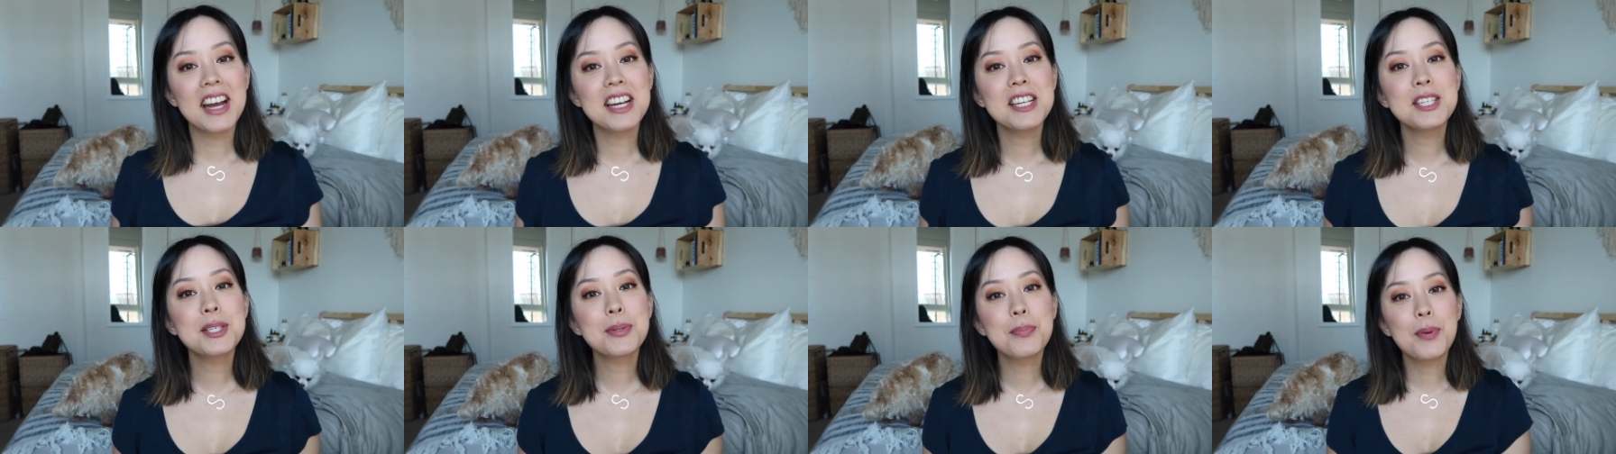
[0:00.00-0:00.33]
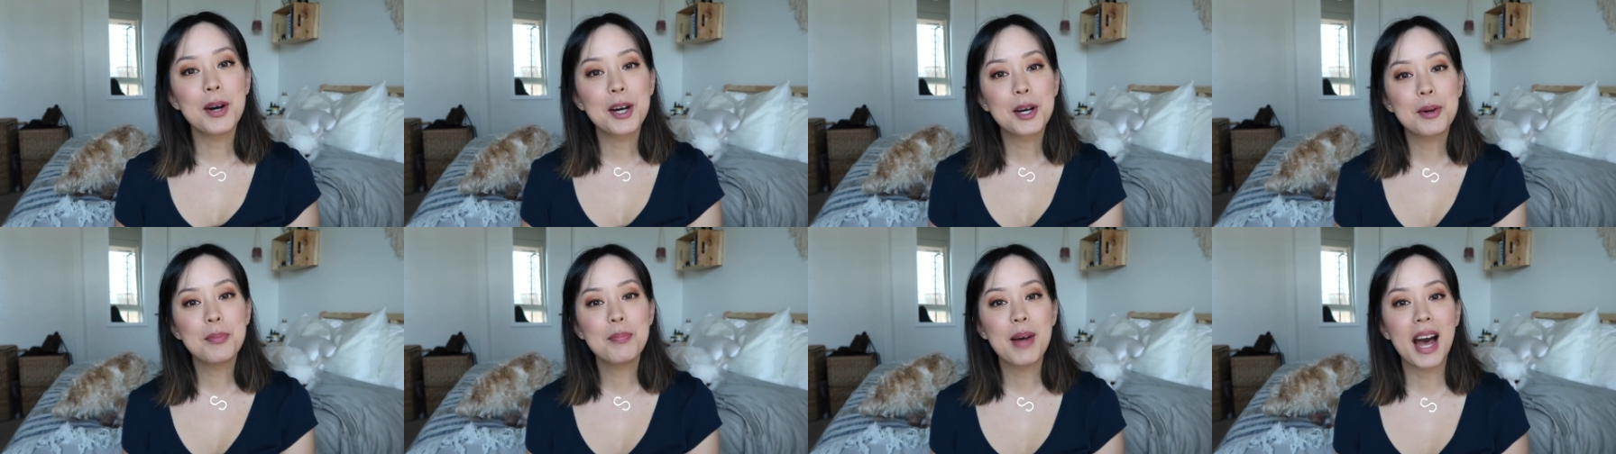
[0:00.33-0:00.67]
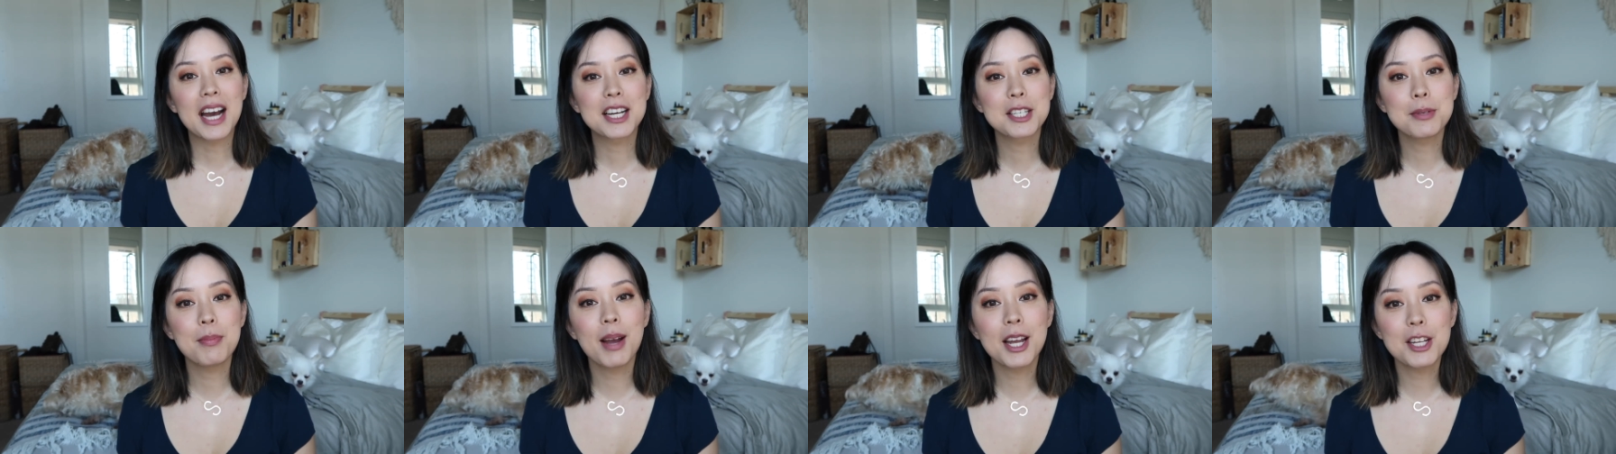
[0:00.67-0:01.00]
guys, welcome
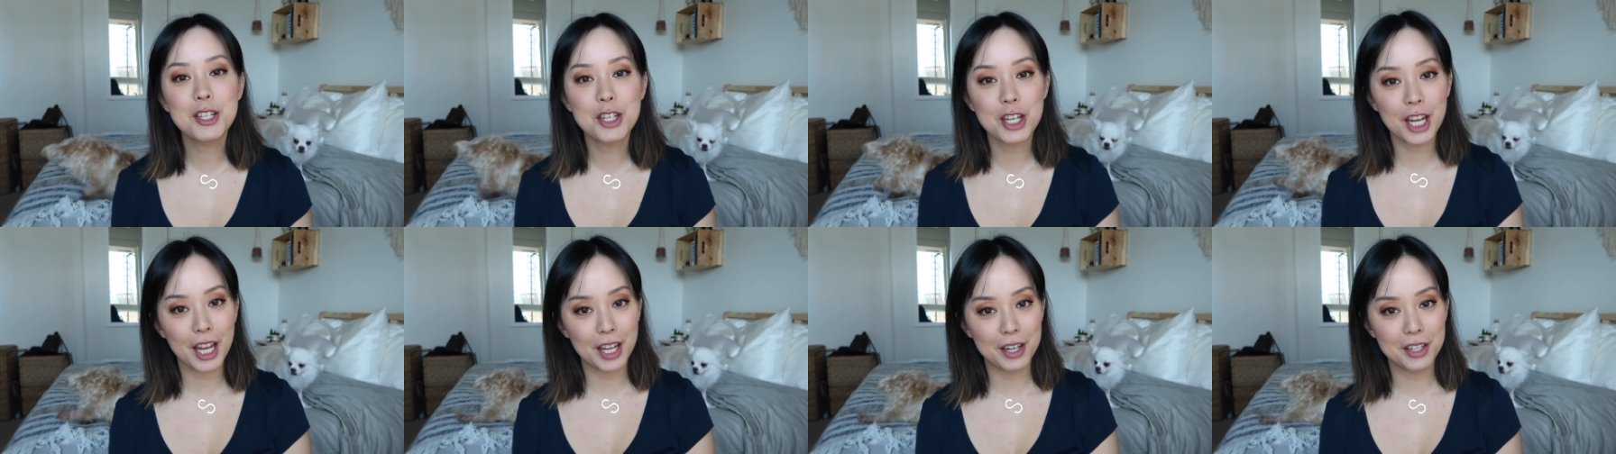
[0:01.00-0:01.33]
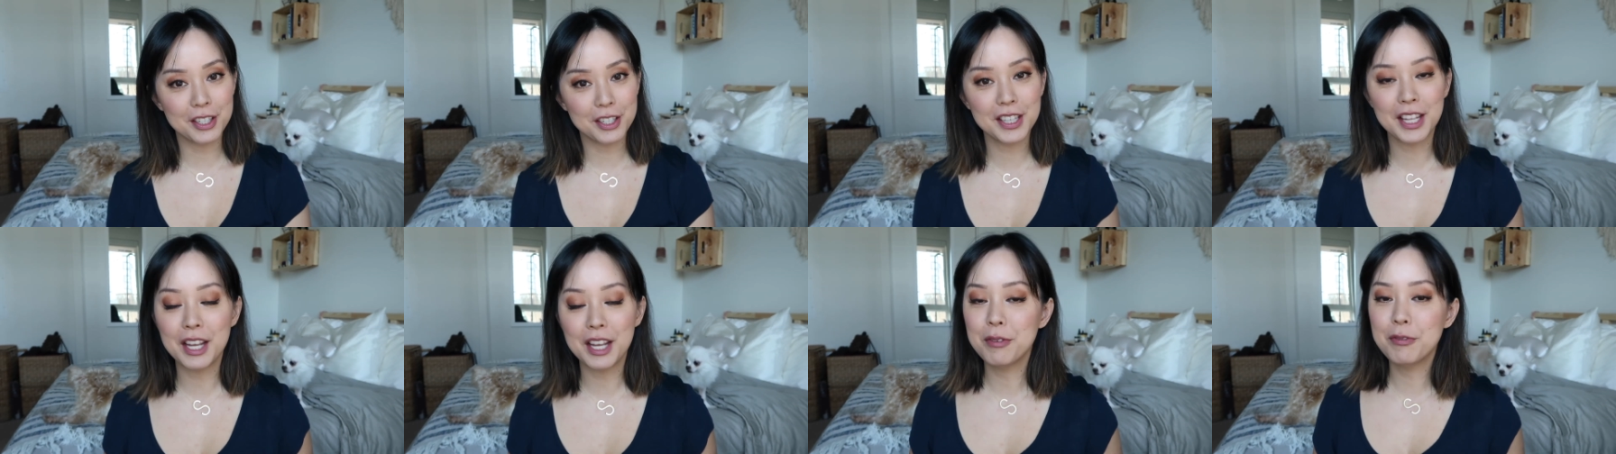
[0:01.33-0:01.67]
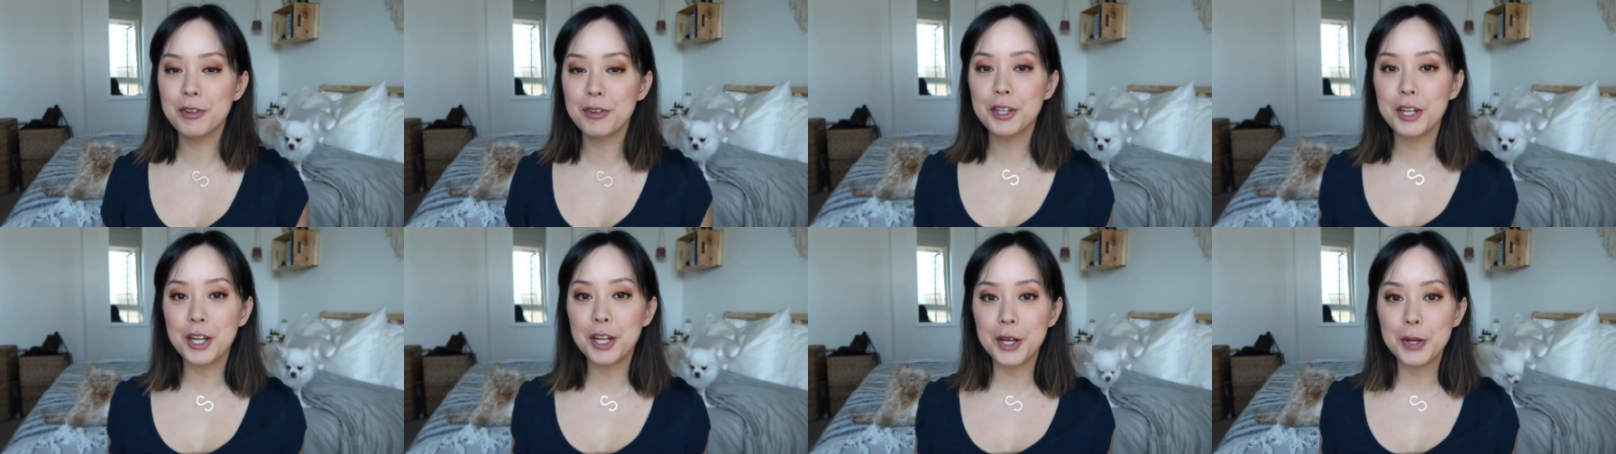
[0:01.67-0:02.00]
back to my channel.
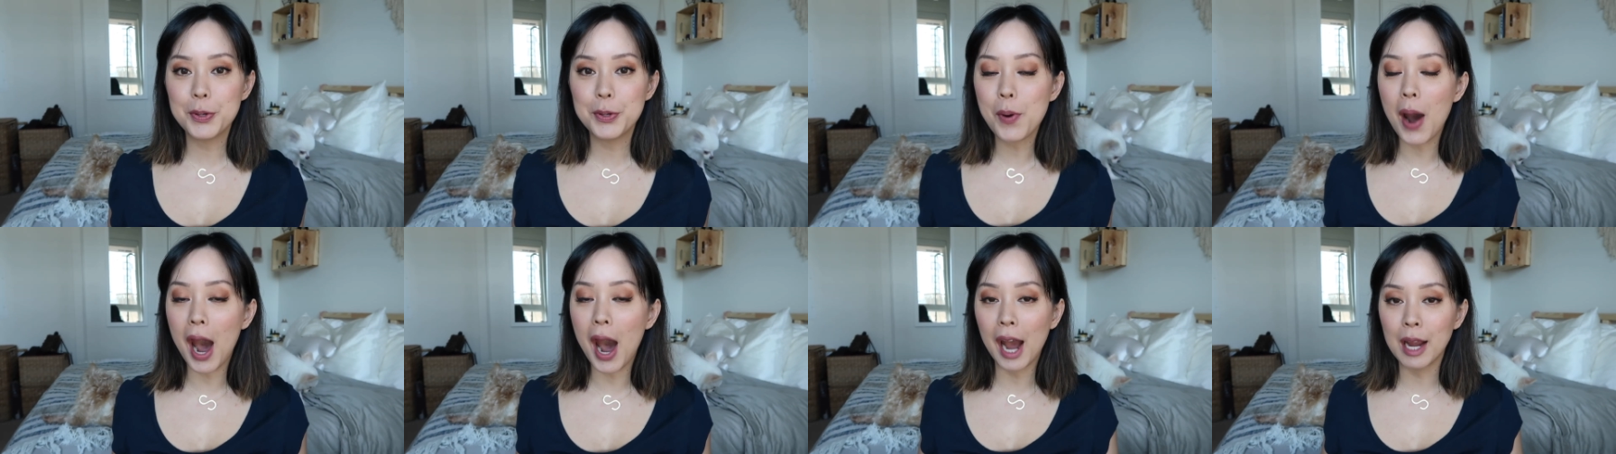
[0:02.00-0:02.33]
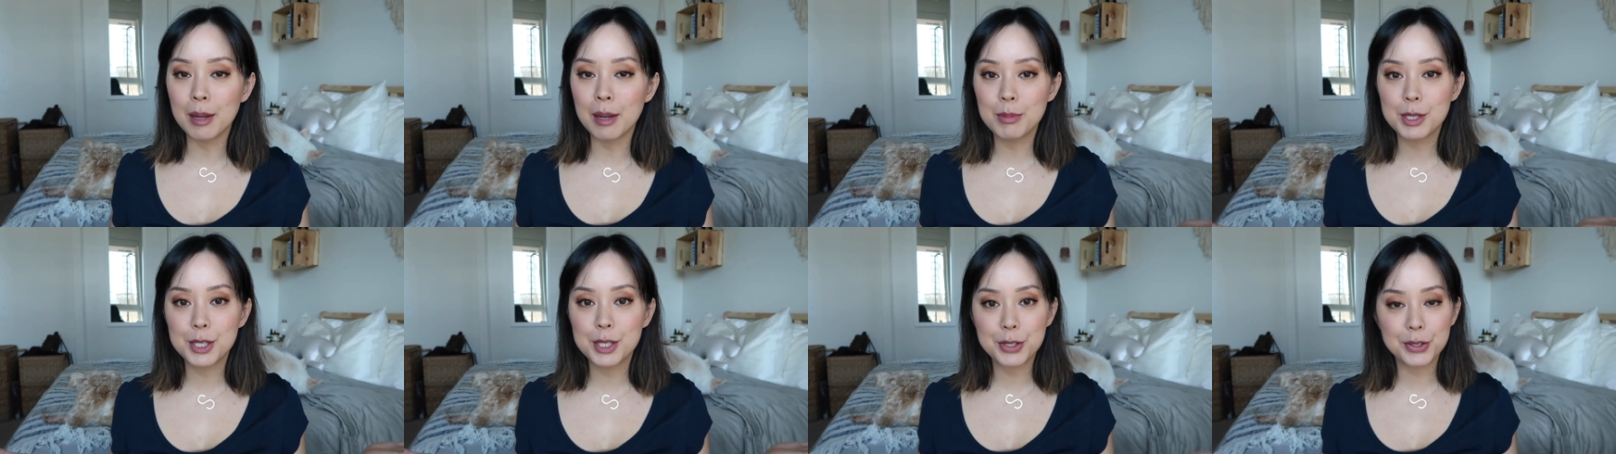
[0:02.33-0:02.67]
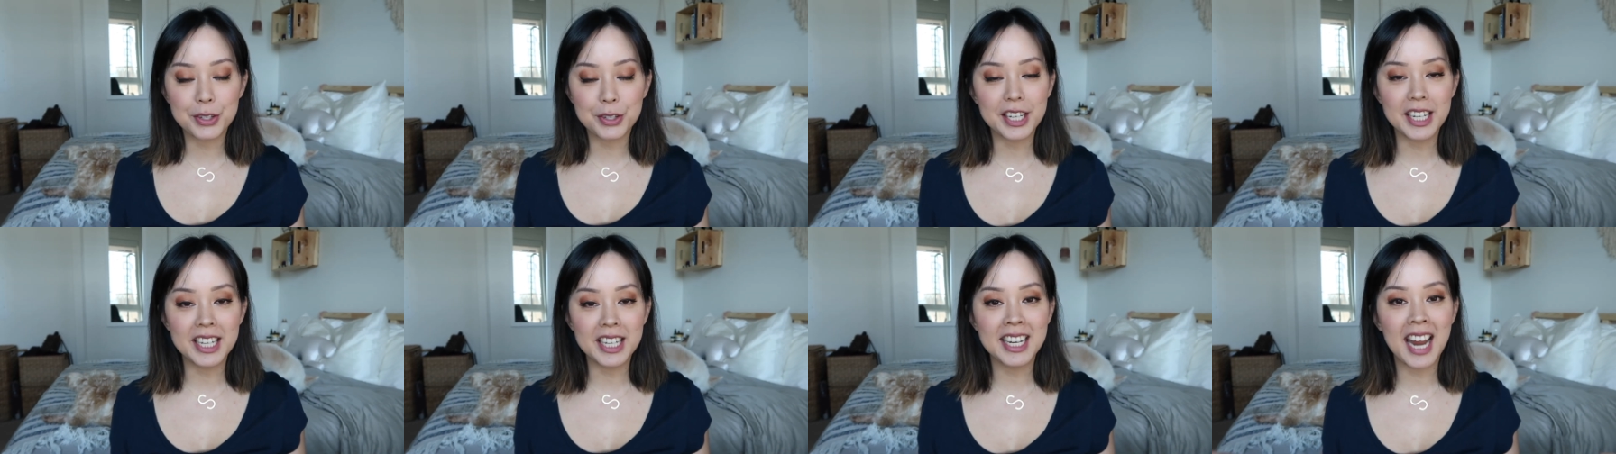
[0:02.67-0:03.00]
If you're new, I'm
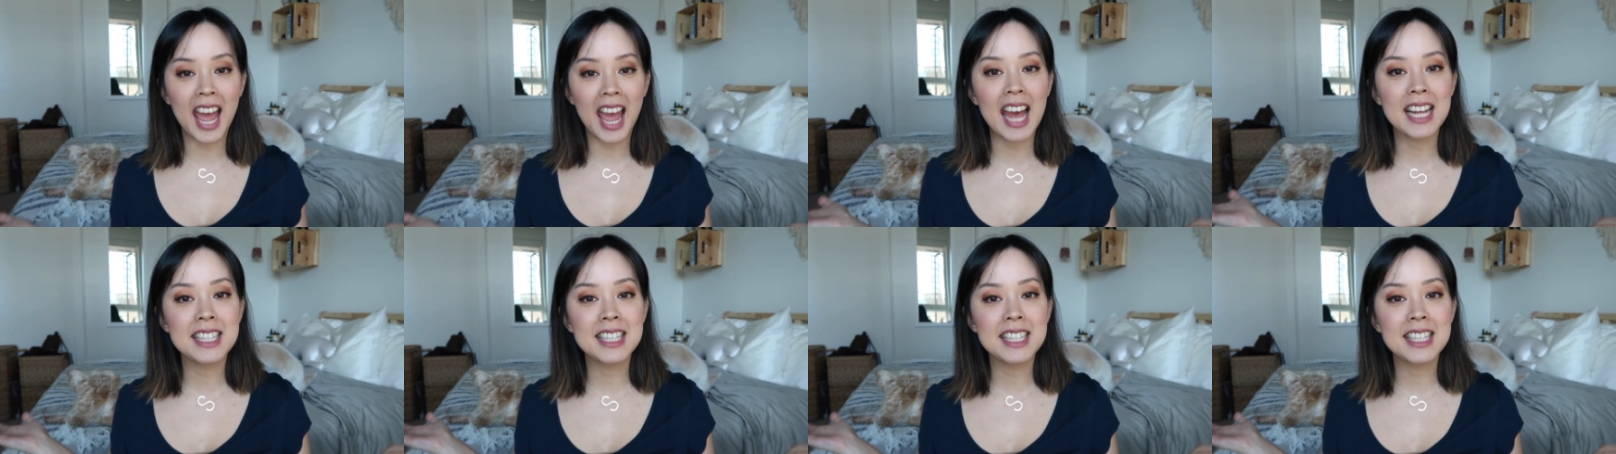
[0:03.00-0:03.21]
Serene,